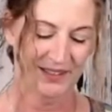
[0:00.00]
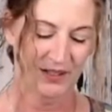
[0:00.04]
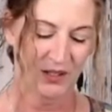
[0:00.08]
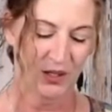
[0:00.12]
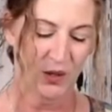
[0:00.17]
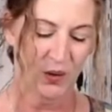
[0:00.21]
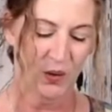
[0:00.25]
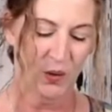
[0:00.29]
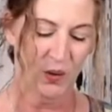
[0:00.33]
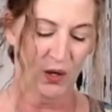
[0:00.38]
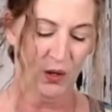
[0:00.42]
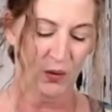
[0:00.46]

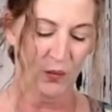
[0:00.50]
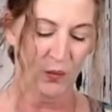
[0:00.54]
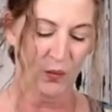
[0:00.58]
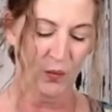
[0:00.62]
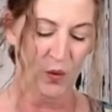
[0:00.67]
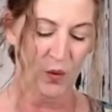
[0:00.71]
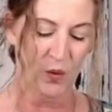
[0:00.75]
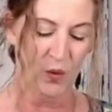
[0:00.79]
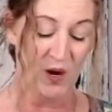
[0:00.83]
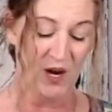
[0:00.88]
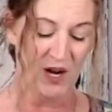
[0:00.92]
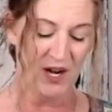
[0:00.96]
or
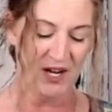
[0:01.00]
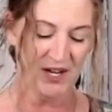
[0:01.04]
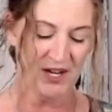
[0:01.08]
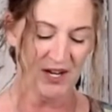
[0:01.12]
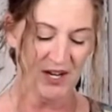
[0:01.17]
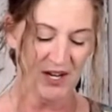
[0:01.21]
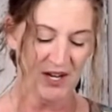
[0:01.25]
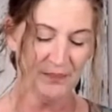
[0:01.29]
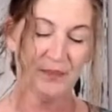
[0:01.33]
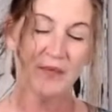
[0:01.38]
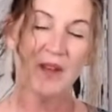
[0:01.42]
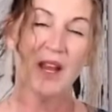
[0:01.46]
worn,
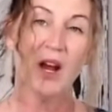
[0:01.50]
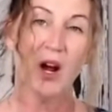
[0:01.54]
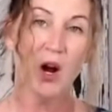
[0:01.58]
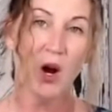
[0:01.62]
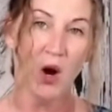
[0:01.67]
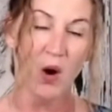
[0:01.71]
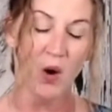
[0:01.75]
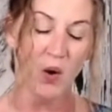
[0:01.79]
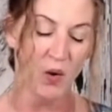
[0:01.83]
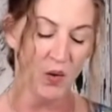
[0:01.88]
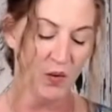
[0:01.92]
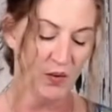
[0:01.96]

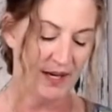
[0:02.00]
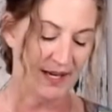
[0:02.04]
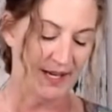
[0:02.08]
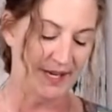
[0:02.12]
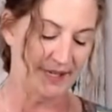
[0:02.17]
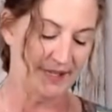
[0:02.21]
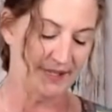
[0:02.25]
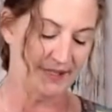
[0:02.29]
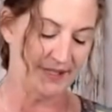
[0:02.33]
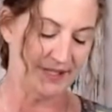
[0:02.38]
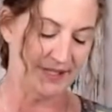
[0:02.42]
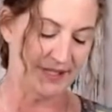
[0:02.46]

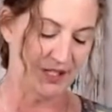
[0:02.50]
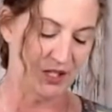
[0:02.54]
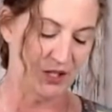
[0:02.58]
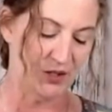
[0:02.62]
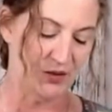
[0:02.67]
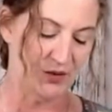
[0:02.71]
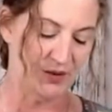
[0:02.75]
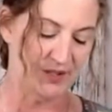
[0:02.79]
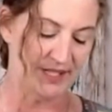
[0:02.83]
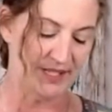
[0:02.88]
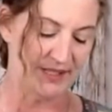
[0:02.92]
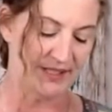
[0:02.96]
always
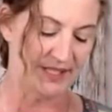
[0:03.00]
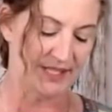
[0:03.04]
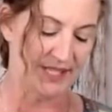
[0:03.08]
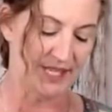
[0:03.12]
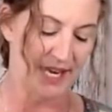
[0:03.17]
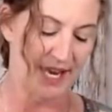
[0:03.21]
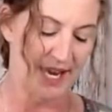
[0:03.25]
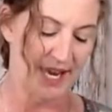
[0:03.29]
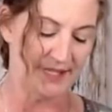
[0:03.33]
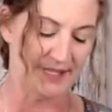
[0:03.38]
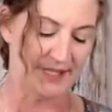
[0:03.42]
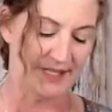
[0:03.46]
use a
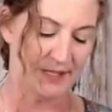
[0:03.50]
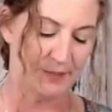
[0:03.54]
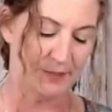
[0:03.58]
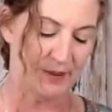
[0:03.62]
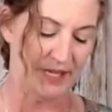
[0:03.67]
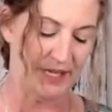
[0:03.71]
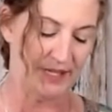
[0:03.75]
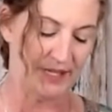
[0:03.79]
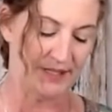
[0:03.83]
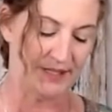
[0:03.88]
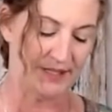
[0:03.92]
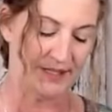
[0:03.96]
test
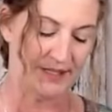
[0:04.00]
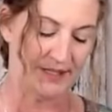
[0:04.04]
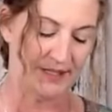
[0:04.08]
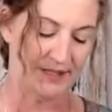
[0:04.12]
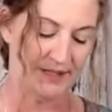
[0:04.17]
piece